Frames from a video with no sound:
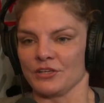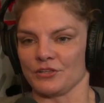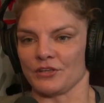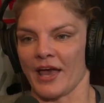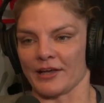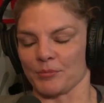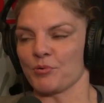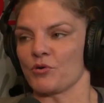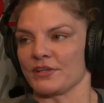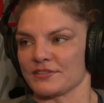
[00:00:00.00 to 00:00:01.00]
had a
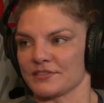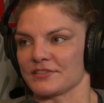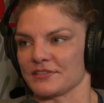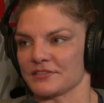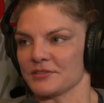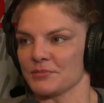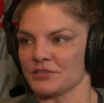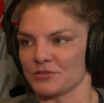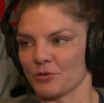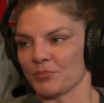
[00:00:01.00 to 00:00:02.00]
points system, and
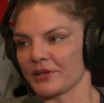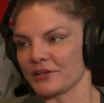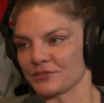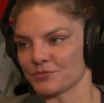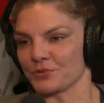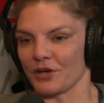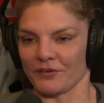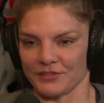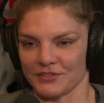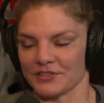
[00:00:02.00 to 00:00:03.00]
so players would
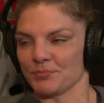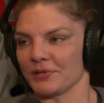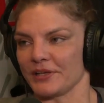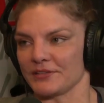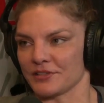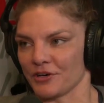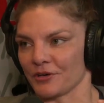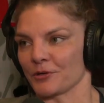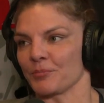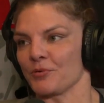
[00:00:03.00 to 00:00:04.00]
obviously play to
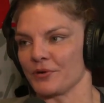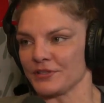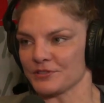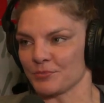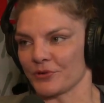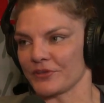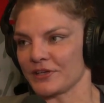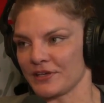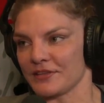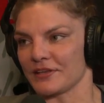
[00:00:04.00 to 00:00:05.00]
garner points more than
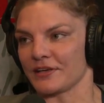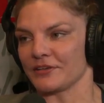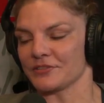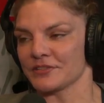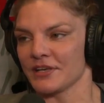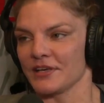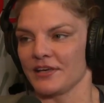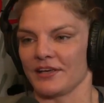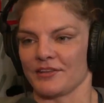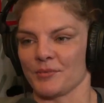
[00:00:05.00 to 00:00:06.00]
anything else.
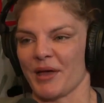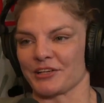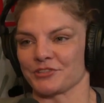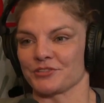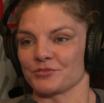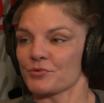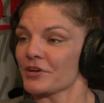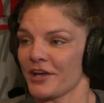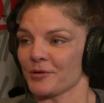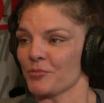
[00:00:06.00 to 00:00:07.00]
And the matches were
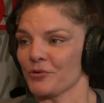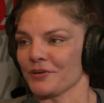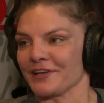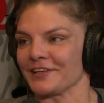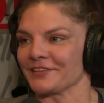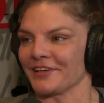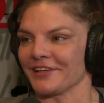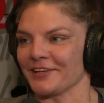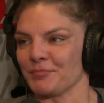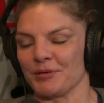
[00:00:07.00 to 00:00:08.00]
kind of boring, and
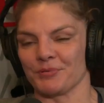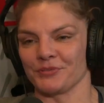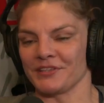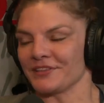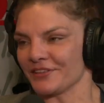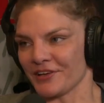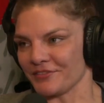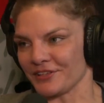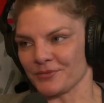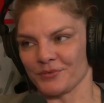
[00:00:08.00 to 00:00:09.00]
like people didn't love
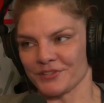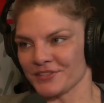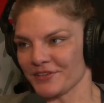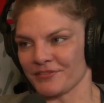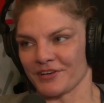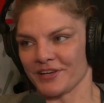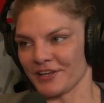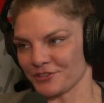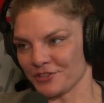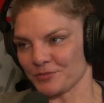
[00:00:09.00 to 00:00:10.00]
it. It wasn't a very
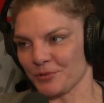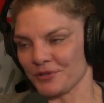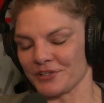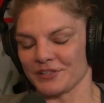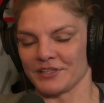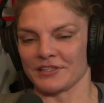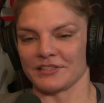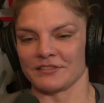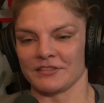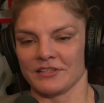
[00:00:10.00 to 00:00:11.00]
catchy sport. And
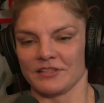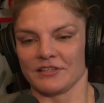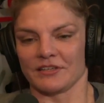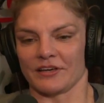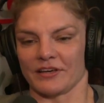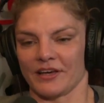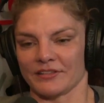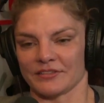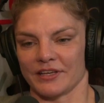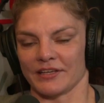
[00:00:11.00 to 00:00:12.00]
then
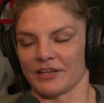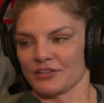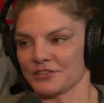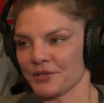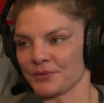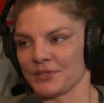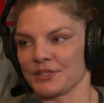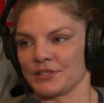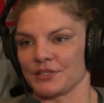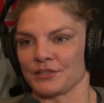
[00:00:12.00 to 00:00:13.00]
guys like Gary
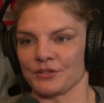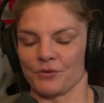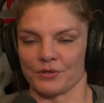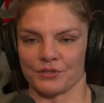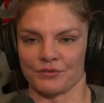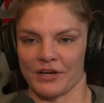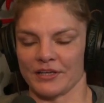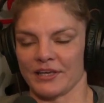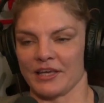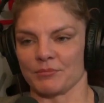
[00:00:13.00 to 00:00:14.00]
Tonin and Gordon
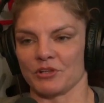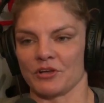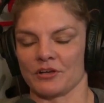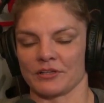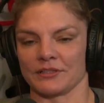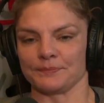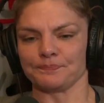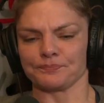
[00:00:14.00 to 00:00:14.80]
Ryan came along, and